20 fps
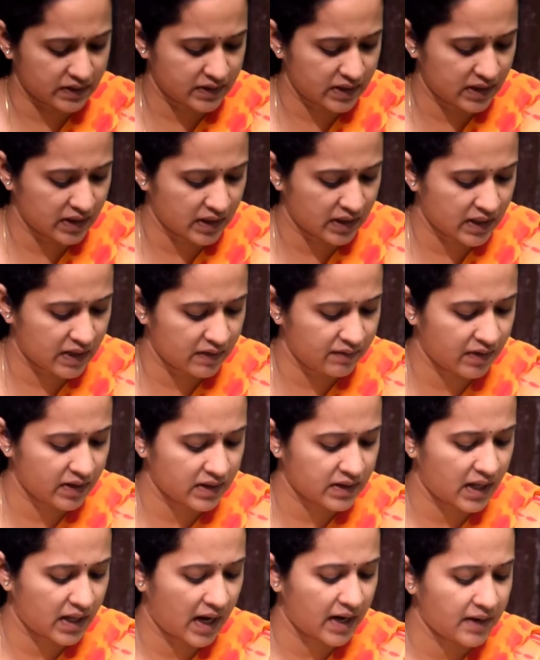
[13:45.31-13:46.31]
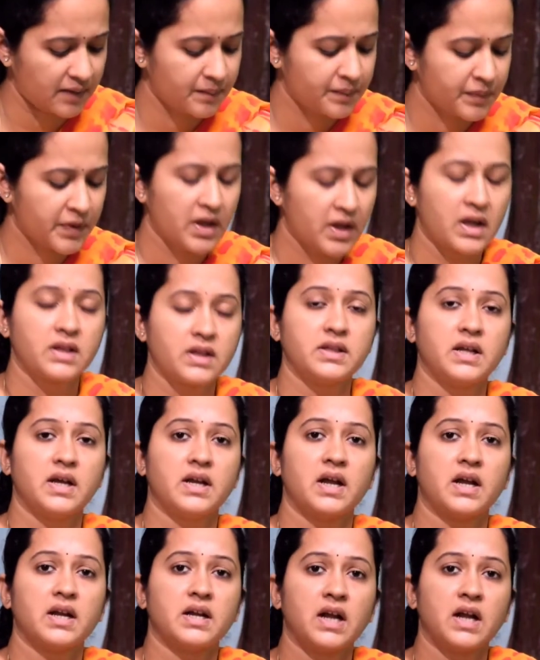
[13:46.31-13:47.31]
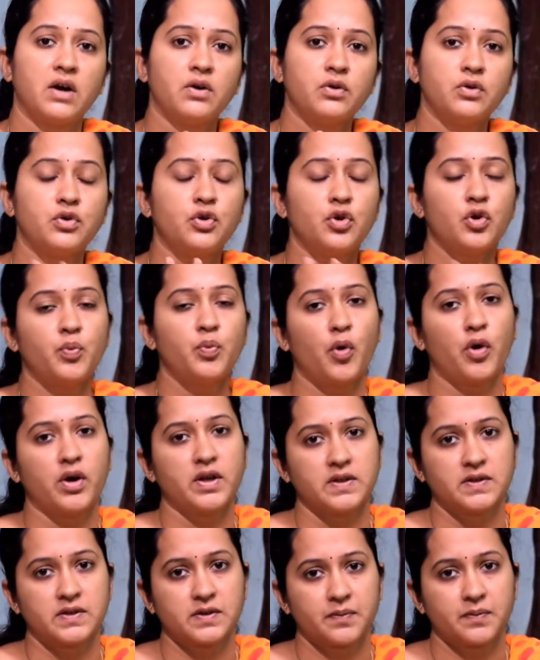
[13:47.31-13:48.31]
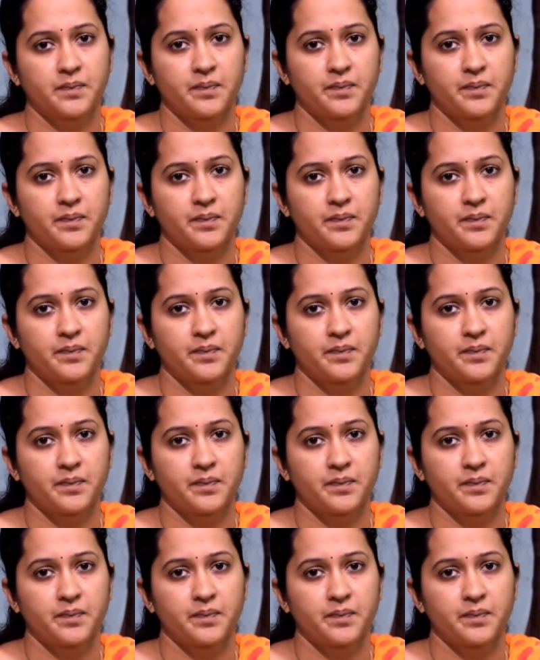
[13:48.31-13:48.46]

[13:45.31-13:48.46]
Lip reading: given that there are now two boys.